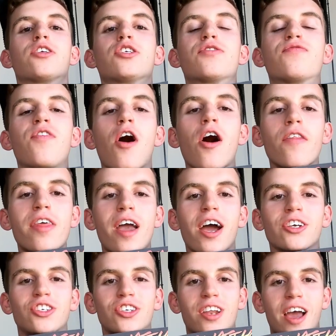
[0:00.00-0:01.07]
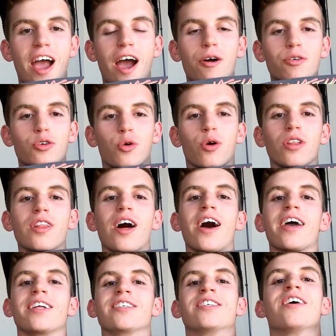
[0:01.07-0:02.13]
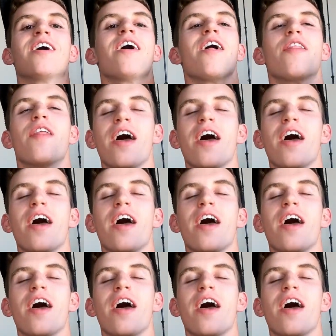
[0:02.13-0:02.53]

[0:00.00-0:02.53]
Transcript: This is Follow the Action Outdoor Lines.